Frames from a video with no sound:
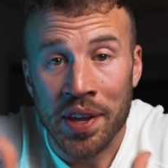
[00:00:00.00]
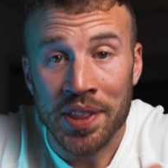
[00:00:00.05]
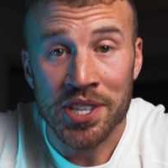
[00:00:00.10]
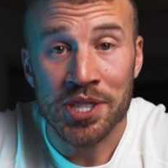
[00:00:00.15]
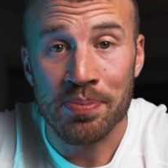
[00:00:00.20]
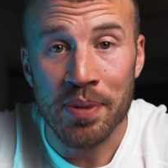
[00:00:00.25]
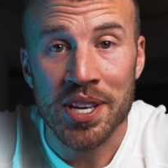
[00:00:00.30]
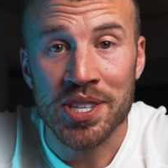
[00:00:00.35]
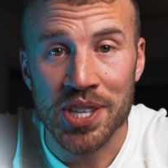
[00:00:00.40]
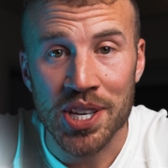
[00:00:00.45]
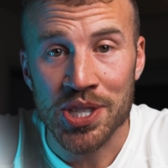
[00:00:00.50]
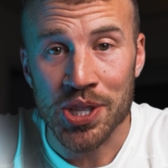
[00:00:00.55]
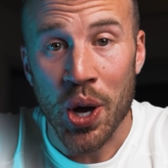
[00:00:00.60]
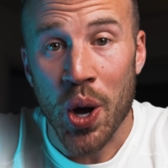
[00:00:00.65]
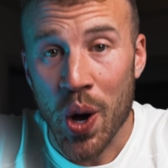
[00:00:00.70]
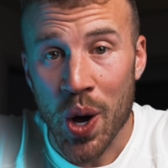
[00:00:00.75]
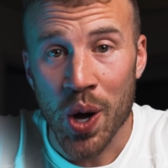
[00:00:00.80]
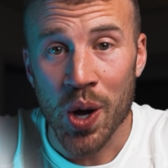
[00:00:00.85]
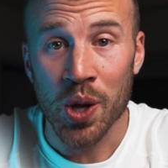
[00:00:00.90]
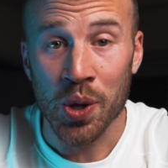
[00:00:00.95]
And this makes us
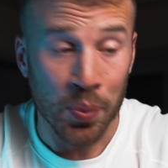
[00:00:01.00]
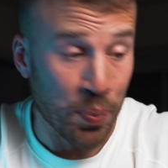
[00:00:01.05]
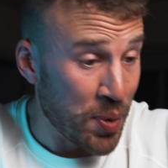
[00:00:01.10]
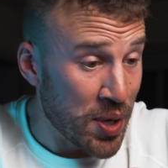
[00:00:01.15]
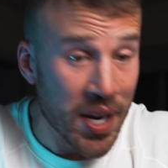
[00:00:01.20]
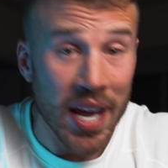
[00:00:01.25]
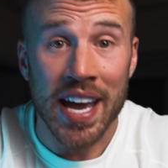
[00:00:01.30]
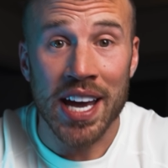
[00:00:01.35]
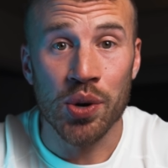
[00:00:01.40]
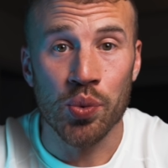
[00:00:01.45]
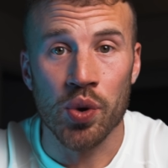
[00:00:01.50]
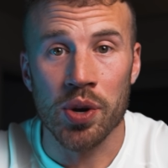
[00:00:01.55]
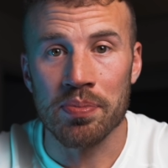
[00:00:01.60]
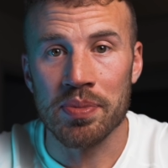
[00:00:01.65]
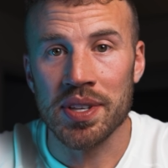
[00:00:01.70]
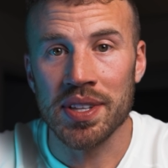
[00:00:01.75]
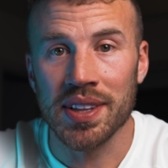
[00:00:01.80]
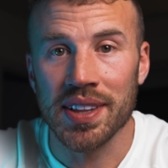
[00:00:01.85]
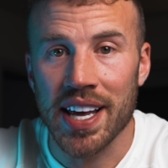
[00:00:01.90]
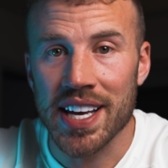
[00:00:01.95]
all, men and
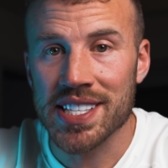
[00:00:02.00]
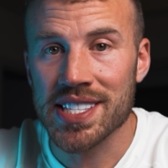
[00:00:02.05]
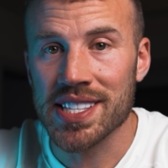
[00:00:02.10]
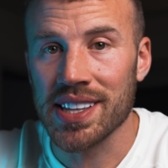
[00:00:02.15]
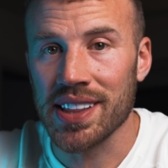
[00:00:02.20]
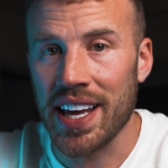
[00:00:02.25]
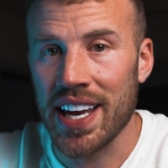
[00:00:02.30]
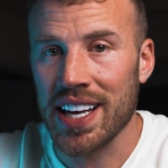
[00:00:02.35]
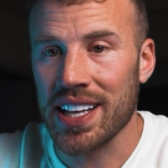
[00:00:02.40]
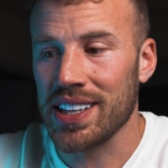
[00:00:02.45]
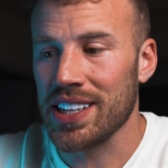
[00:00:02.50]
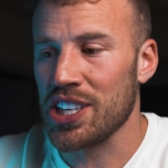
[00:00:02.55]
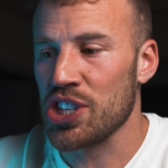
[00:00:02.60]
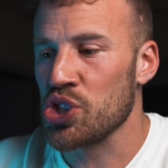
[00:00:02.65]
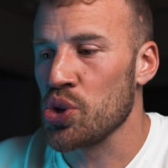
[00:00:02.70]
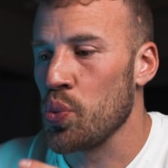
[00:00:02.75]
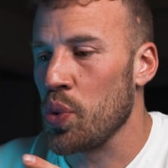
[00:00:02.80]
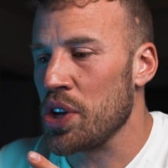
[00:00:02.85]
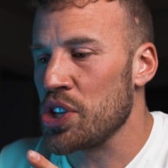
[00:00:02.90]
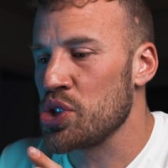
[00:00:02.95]
women, less likely
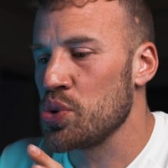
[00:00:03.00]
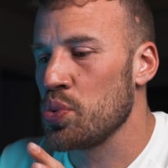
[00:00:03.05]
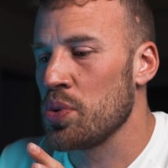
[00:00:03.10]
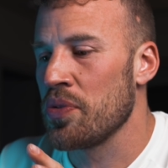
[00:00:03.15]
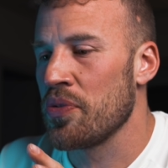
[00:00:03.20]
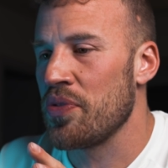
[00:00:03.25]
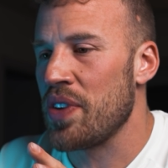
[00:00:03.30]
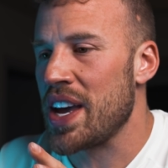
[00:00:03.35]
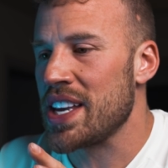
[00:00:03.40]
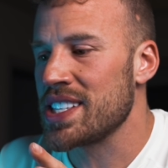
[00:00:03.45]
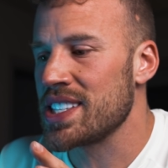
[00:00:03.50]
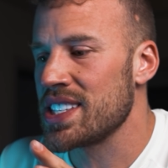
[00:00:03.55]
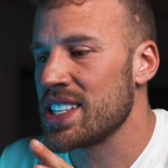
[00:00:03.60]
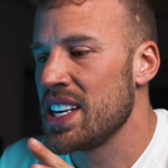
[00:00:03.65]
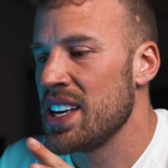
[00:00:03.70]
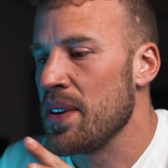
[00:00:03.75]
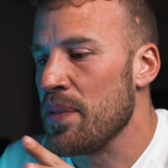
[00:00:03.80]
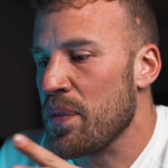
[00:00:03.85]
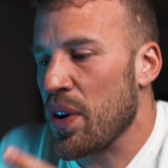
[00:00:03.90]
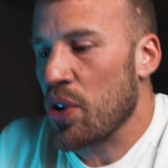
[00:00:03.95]
to want to
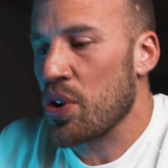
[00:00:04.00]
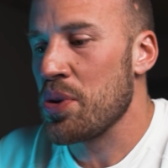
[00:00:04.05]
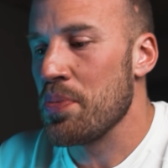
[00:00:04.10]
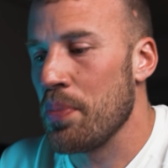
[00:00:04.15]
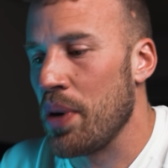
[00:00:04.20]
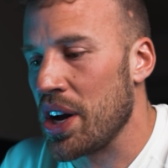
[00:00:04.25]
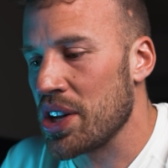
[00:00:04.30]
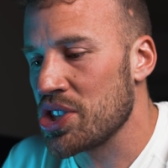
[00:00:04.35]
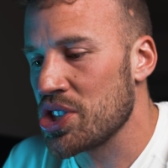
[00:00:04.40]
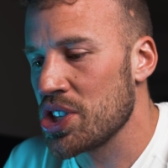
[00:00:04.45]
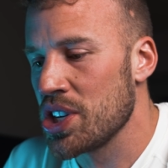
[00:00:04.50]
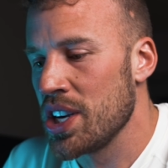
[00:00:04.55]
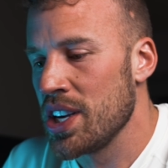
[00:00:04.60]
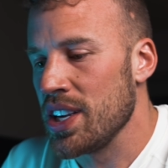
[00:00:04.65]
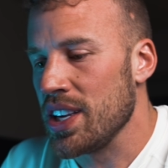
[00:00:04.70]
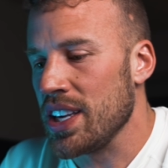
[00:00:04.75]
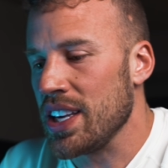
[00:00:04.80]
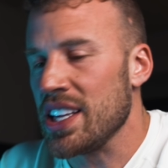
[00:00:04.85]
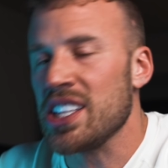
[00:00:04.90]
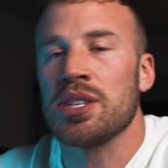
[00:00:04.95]
invest very much
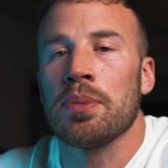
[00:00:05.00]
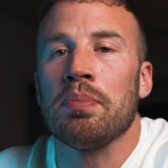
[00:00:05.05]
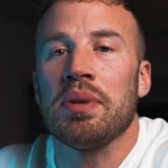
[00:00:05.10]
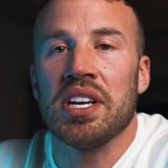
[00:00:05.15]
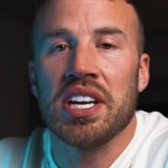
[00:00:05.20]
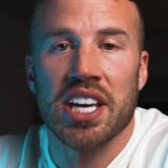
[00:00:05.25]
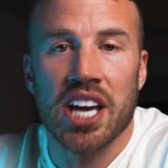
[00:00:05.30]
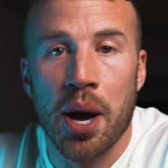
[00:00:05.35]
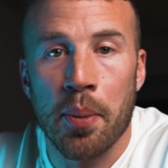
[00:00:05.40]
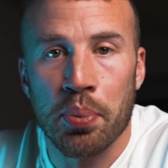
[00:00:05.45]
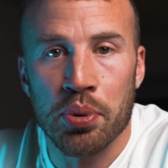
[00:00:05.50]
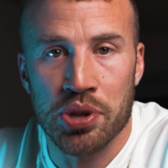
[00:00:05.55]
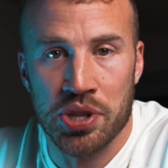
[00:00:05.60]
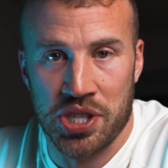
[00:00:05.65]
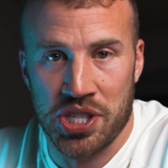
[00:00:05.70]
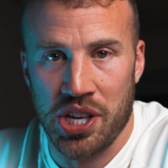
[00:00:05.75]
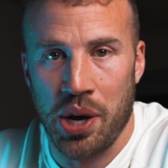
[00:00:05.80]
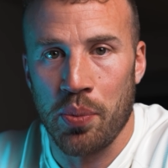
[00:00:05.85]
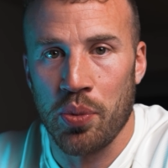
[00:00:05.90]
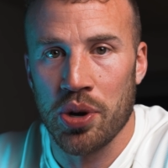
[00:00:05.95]
into meeting up with
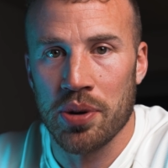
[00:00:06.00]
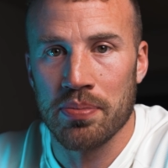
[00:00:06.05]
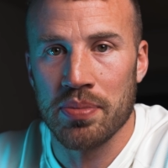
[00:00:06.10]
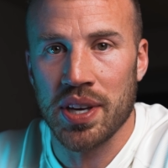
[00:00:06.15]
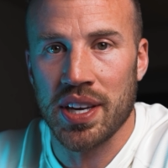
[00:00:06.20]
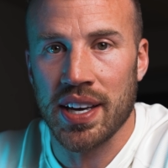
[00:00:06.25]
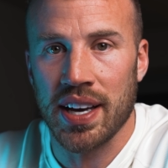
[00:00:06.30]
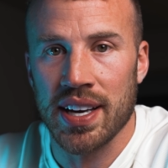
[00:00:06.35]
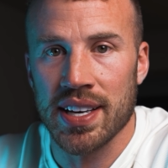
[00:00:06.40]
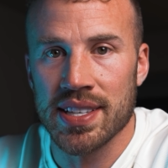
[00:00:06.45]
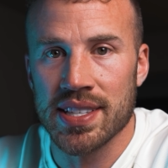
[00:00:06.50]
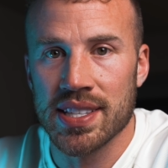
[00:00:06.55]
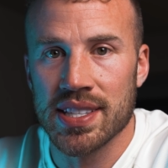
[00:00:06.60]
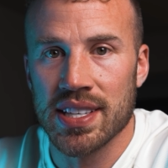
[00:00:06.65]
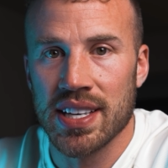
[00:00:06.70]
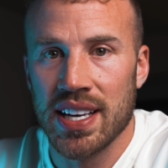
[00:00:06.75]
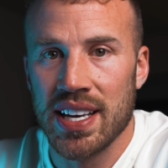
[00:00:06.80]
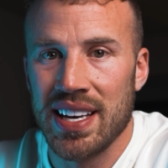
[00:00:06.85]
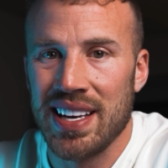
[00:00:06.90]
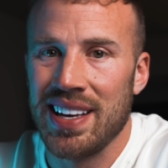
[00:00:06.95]
someone
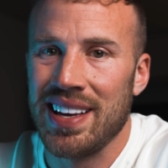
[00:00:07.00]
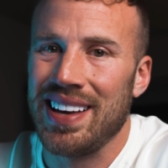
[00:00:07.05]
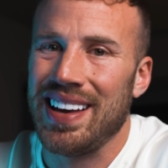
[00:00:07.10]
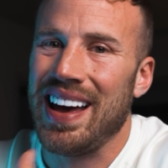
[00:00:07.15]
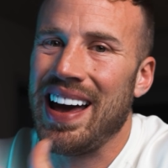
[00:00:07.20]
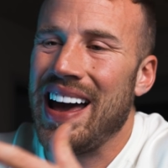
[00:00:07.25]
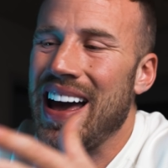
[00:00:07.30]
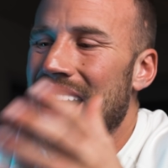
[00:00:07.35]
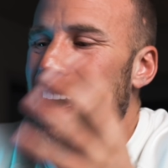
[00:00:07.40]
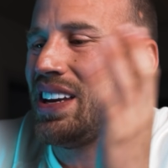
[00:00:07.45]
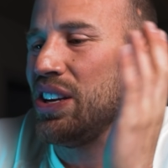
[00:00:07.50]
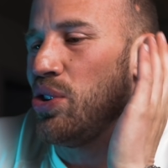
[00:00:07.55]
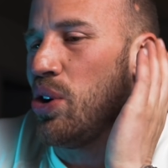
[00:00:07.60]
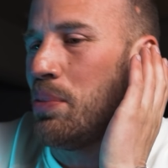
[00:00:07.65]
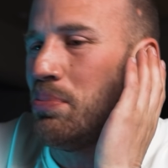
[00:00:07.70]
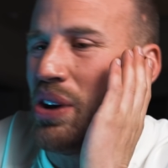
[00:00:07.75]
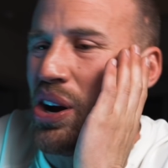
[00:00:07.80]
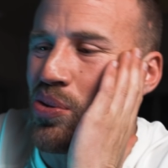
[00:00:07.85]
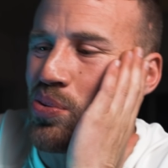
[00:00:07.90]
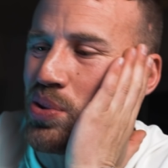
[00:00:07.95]
because ah, you know,
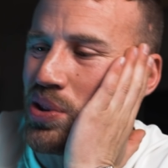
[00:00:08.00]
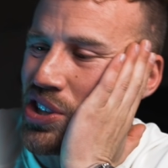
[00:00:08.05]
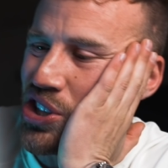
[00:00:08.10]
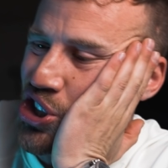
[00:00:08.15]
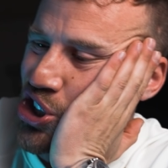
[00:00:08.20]
I'm not really